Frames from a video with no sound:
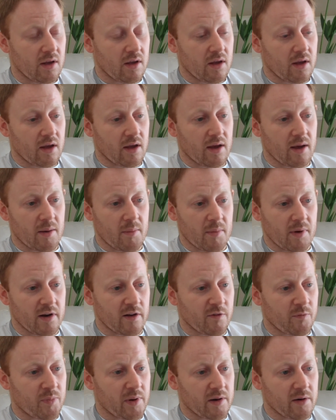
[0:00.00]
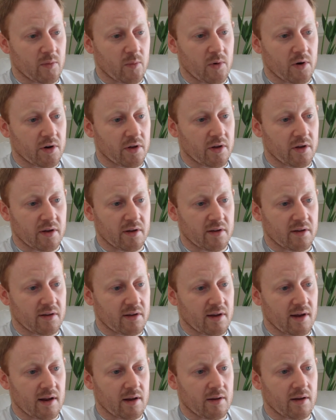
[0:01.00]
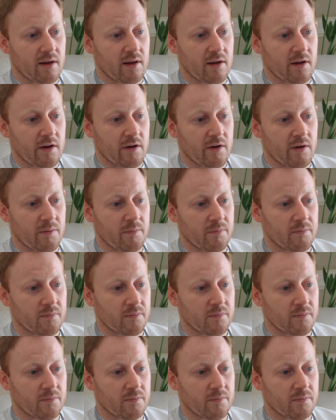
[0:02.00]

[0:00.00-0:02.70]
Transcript: Um, and if people want to get uh,